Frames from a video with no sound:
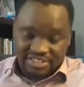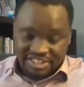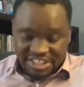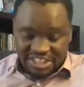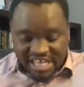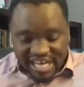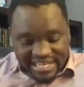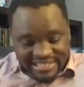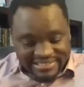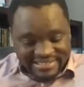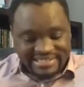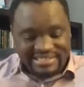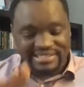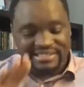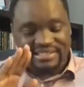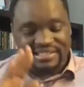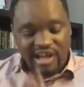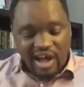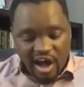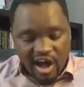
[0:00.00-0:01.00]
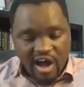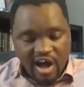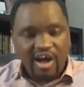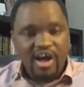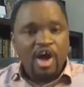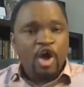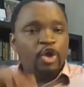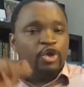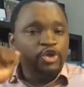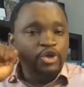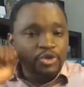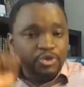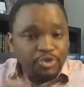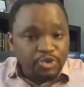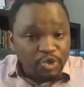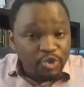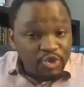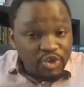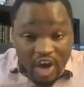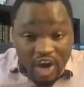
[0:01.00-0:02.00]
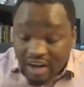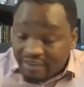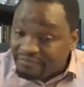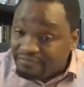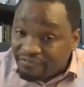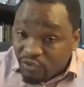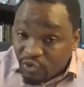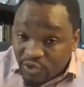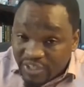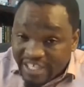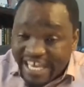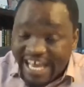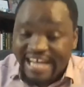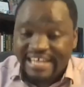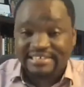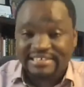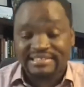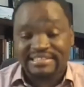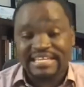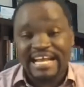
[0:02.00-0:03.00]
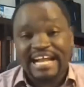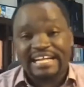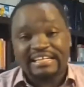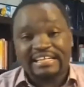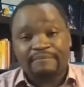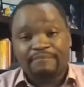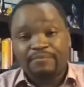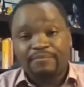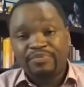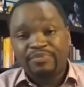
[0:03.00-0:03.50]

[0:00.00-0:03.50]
chances are you do not fully understand them.